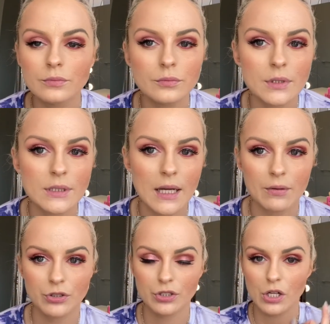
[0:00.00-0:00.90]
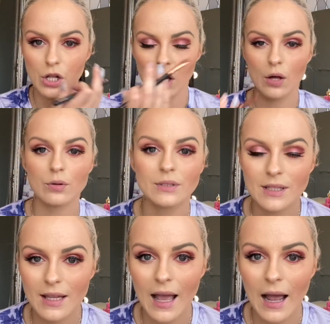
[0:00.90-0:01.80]
You see how it's just closed
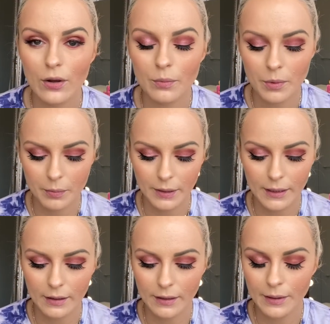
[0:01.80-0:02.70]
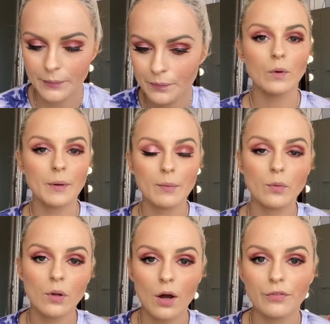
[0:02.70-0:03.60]
the eye up completely? What people
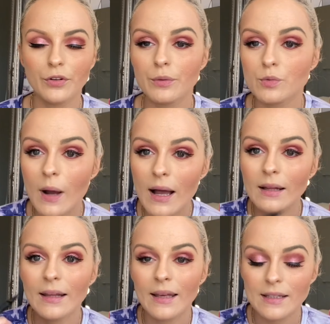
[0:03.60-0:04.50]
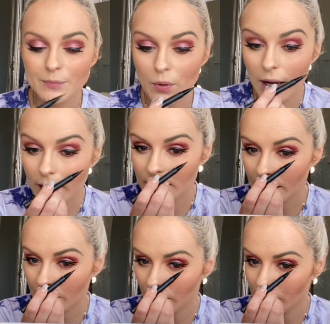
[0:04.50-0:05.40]
will often do as well is put
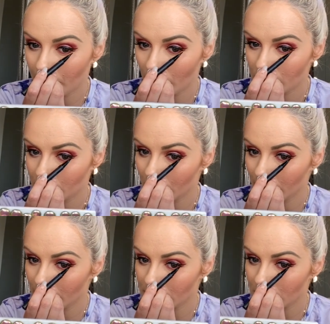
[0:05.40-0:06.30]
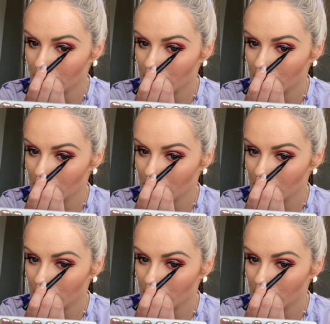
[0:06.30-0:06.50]
eyeliner on the bottom lid.